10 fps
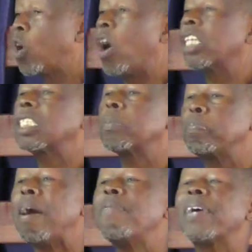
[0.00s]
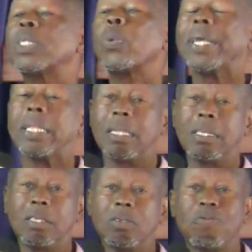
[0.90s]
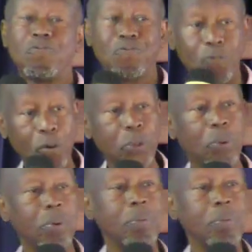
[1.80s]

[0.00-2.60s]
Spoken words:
God's perfect will for you.